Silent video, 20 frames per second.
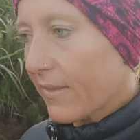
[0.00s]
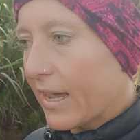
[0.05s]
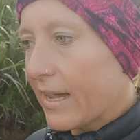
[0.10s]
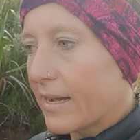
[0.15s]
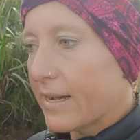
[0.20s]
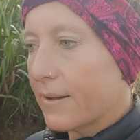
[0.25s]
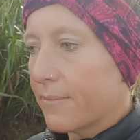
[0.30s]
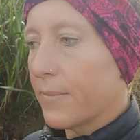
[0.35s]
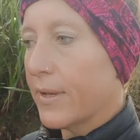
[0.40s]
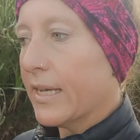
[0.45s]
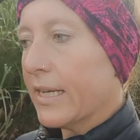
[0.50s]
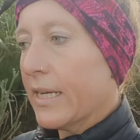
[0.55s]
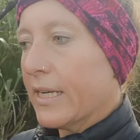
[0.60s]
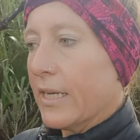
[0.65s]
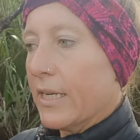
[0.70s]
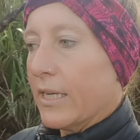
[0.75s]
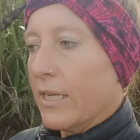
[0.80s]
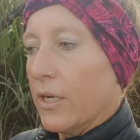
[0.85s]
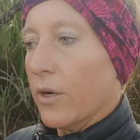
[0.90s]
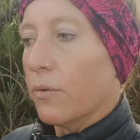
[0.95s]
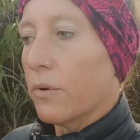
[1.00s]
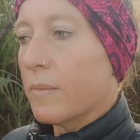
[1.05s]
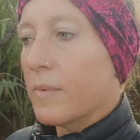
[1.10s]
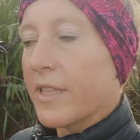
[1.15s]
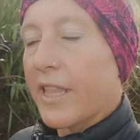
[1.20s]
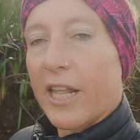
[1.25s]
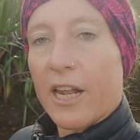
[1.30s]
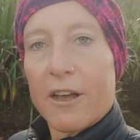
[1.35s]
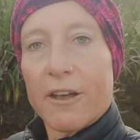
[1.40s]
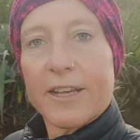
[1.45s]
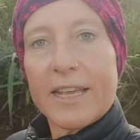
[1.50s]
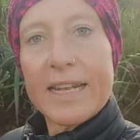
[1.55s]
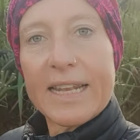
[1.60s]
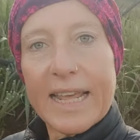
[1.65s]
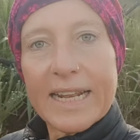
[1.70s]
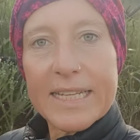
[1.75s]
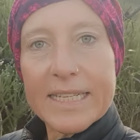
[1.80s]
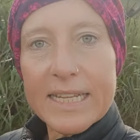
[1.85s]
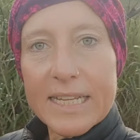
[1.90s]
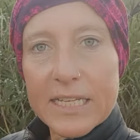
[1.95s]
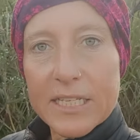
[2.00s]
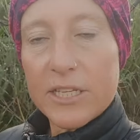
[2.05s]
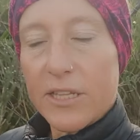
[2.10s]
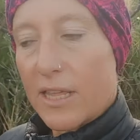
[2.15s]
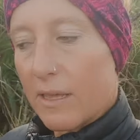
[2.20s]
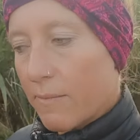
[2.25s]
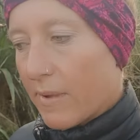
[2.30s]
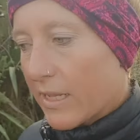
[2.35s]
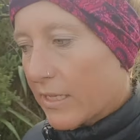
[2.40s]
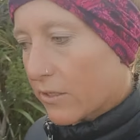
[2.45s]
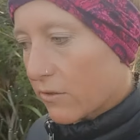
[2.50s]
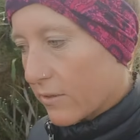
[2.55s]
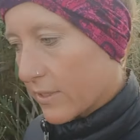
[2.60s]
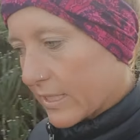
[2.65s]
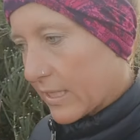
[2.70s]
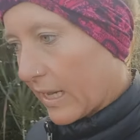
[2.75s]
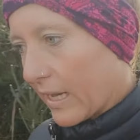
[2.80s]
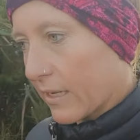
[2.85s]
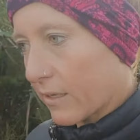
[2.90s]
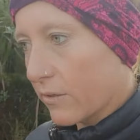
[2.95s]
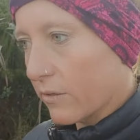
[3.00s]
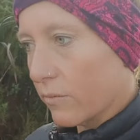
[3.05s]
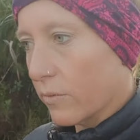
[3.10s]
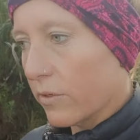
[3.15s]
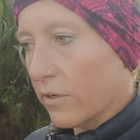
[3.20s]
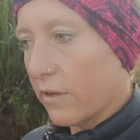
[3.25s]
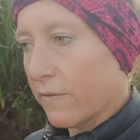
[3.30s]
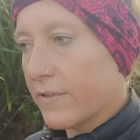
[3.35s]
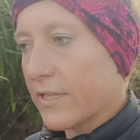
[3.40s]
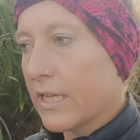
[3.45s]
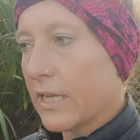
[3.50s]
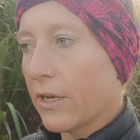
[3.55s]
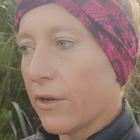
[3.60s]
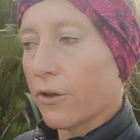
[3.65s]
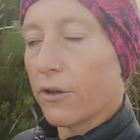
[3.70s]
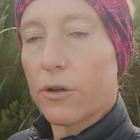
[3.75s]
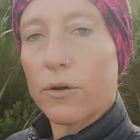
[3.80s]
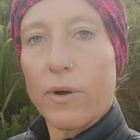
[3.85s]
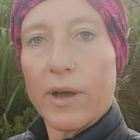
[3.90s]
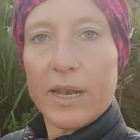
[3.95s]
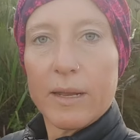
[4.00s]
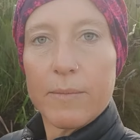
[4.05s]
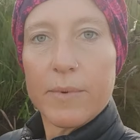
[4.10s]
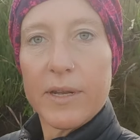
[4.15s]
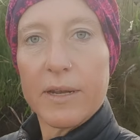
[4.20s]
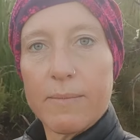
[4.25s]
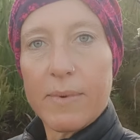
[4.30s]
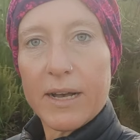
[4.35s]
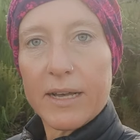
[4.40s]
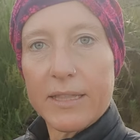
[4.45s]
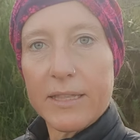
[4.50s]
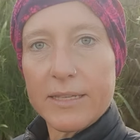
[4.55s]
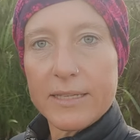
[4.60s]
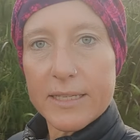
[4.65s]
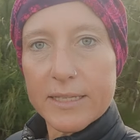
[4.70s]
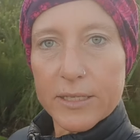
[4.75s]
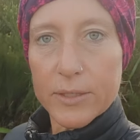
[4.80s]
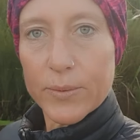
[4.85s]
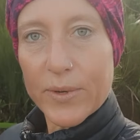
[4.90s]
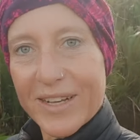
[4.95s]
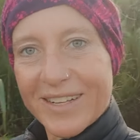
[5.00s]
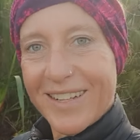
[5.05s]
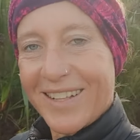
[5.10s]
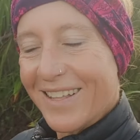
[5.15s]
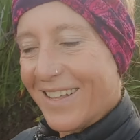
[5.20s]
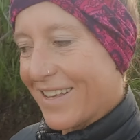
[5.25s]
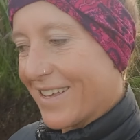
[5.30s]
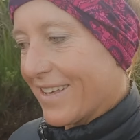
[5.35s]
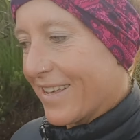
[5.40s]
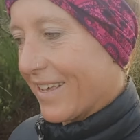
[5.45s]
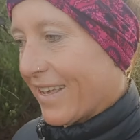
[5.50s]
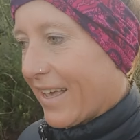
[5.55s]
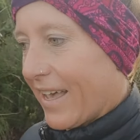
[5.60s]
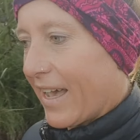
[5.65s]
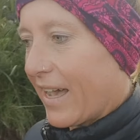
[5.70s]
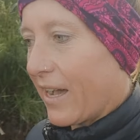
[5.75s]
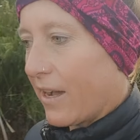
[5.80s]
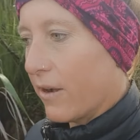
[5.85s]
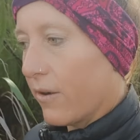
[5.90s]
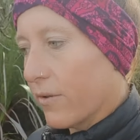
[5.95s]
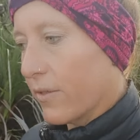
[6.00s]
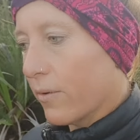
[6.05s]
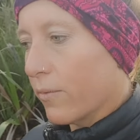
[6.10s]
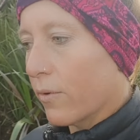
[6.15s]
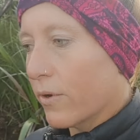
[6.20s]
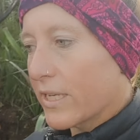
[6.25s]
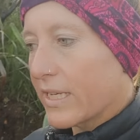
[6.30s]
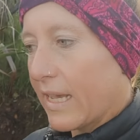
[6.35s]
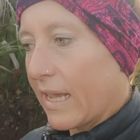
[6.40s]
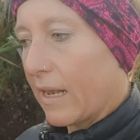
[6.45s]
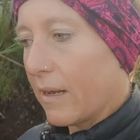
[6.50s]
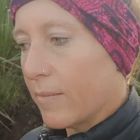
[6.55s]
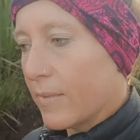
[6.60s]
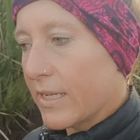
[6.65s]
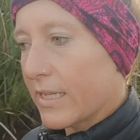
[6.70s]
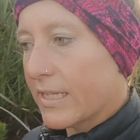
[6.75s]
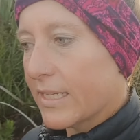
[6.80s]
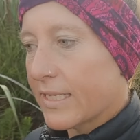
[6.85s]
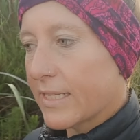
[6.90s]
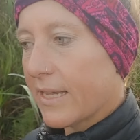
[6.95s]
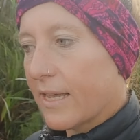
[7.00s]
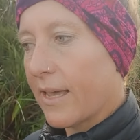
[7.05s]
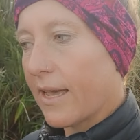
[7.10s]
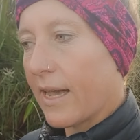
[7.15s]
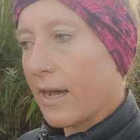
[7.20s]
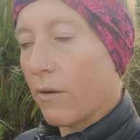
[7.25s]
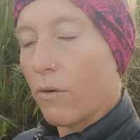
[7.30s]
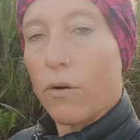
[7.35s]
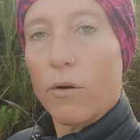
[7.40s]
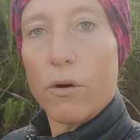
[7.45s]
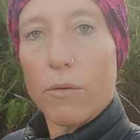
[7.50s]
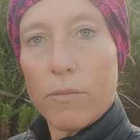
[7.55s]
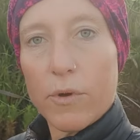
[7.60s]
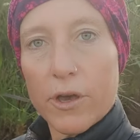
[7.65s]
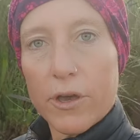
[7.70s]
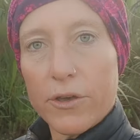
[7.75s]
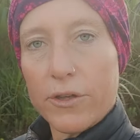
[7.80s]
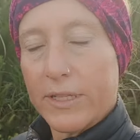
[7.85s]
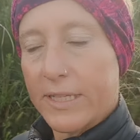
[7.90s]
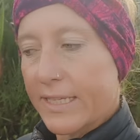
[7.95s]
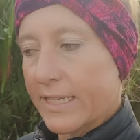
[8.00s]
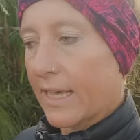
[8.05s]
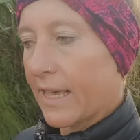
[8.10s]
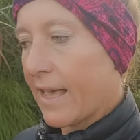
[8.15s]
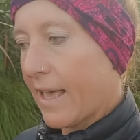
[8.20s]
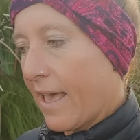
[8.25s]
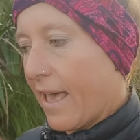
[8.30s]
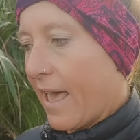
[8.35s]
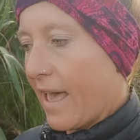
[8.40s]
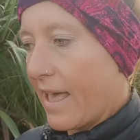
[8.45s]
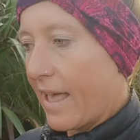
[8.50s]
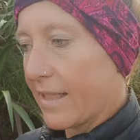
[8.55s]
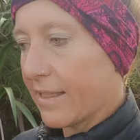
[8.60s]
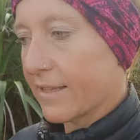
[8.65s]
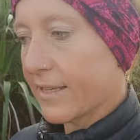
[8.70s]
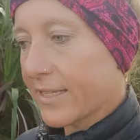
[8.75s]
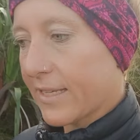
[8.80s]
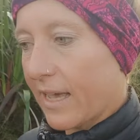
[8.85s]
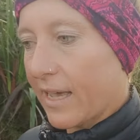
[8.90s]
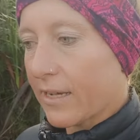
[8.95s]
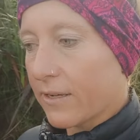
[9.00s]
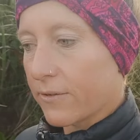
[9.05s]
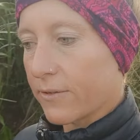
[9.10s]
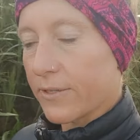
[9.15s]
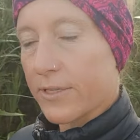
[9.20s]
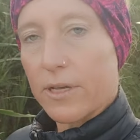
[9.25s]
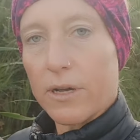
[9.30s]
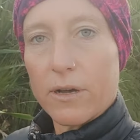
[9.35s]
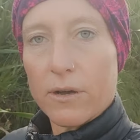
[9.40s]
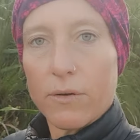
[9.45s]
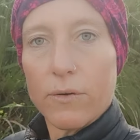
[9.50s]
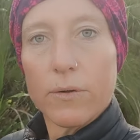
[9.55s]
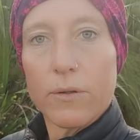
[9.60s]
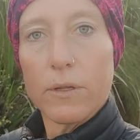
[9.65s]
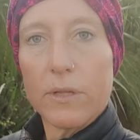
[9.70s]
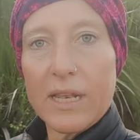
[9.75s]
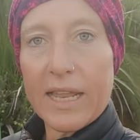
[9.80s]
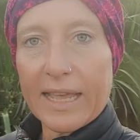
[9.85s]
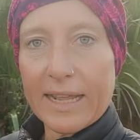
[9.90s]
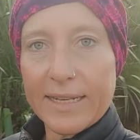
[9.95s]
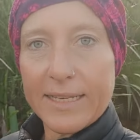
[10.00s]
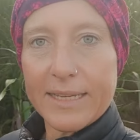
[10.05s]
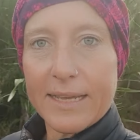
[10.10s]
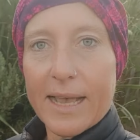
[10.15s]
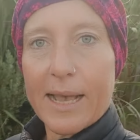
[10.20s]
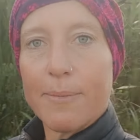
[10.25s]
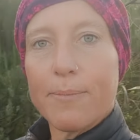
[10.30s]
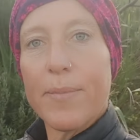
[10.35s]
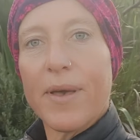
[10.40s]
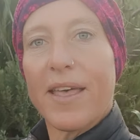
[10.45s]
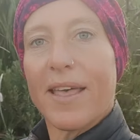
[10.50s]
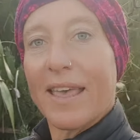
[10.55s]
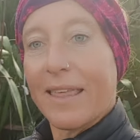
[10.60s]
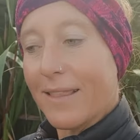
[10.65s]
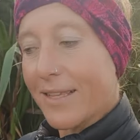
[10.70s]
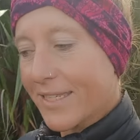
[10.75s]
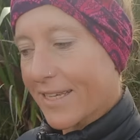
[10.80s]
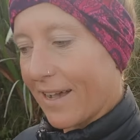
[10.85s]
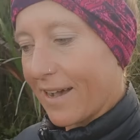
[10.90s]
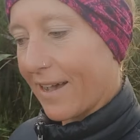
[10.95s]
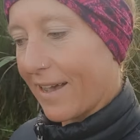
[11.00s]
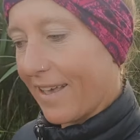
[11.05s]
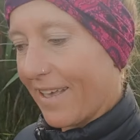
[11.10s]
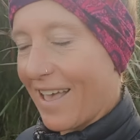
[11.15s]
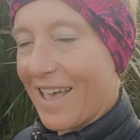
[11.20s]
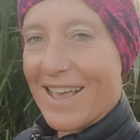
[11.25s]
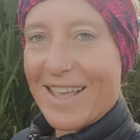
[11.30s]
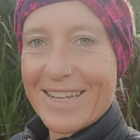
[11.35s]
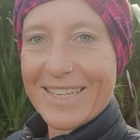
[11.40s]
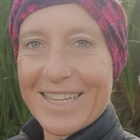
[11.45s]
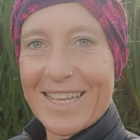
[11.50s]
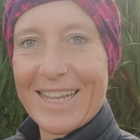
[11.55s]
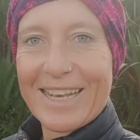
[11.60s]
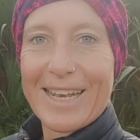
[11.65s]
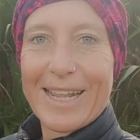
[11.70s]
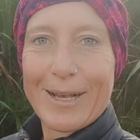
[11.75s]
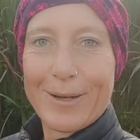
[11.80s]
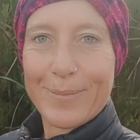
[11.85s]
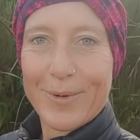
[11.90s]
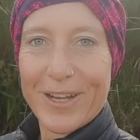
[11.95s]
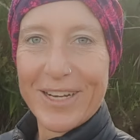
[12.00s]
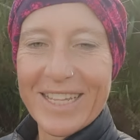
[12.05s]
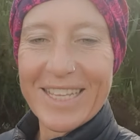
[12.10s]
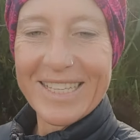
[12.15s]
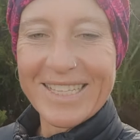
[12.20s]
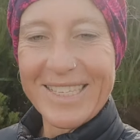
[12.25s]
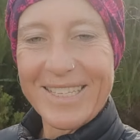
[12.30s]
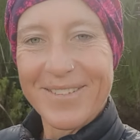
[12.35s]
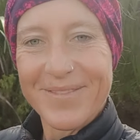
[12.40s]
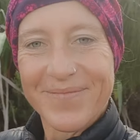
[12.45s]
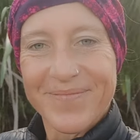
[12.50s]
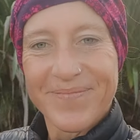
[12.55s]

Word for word: um, women that are connected into their menstrual cycle will obviously know quite a bit about this as well how the water element our hormones and the cycles are all linked up in the sky and in our bodies.